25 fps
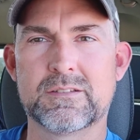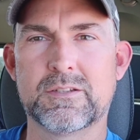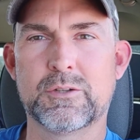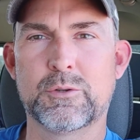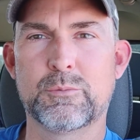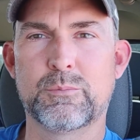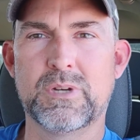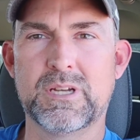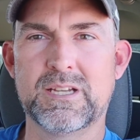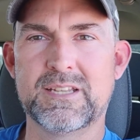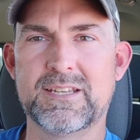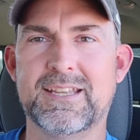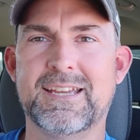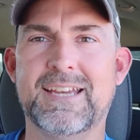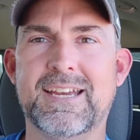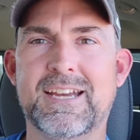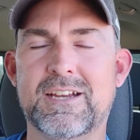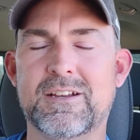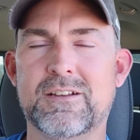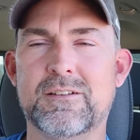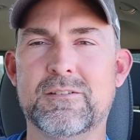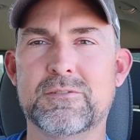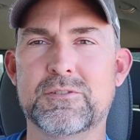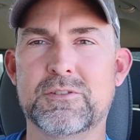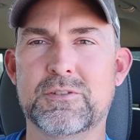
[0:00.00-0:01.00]
So by
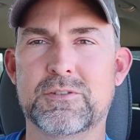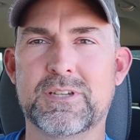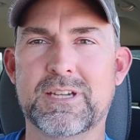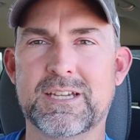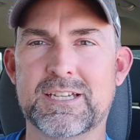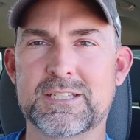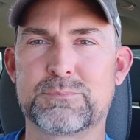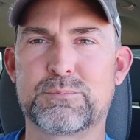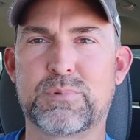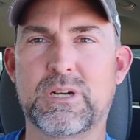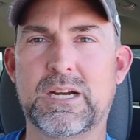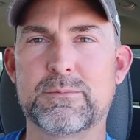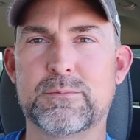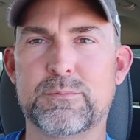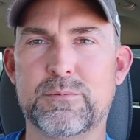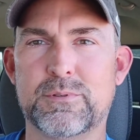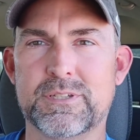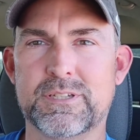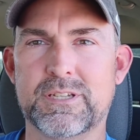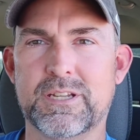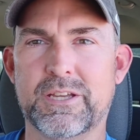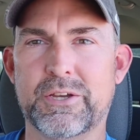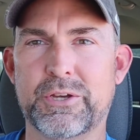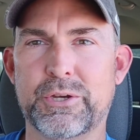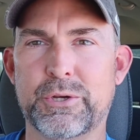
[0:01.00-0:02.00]
now, you guys
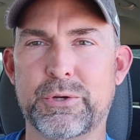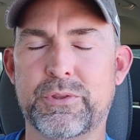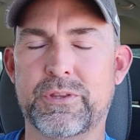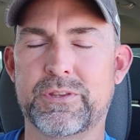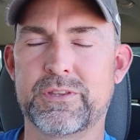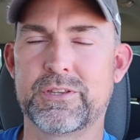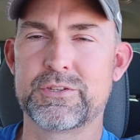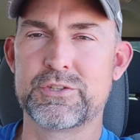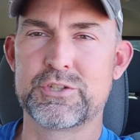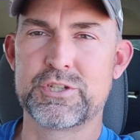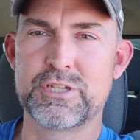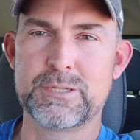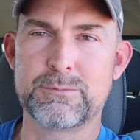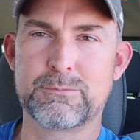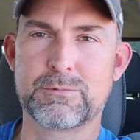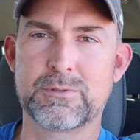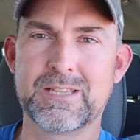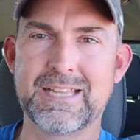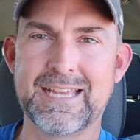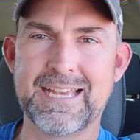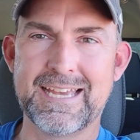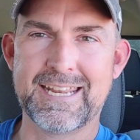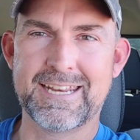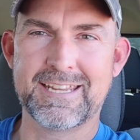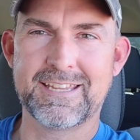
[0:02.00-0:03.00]
probably know that the Jeep
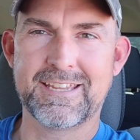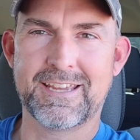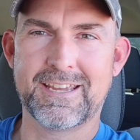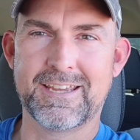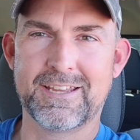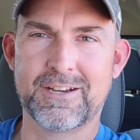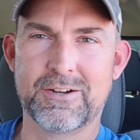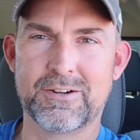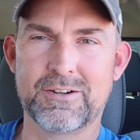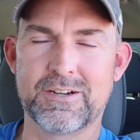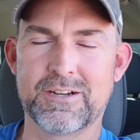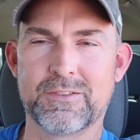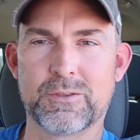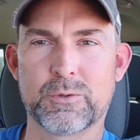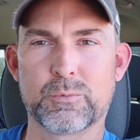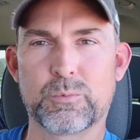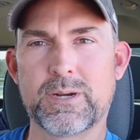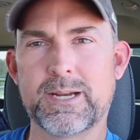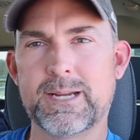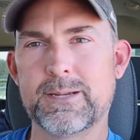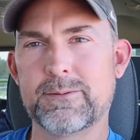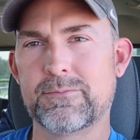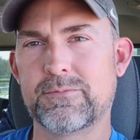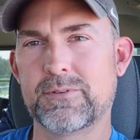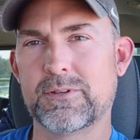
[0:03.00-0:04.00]
Gladiator and the
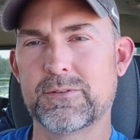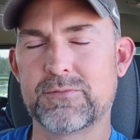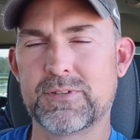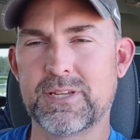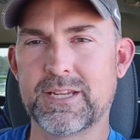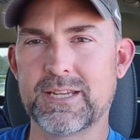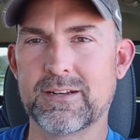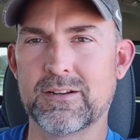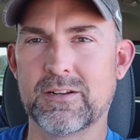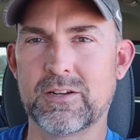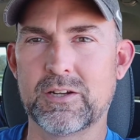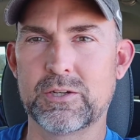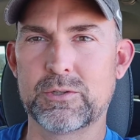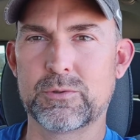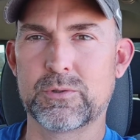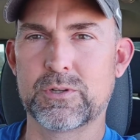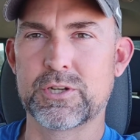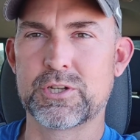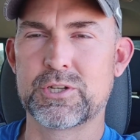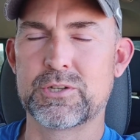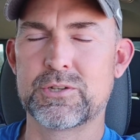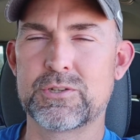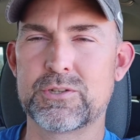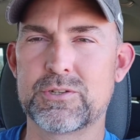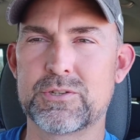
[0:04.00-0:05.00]
Ram
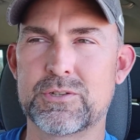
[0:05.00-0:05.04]
1500,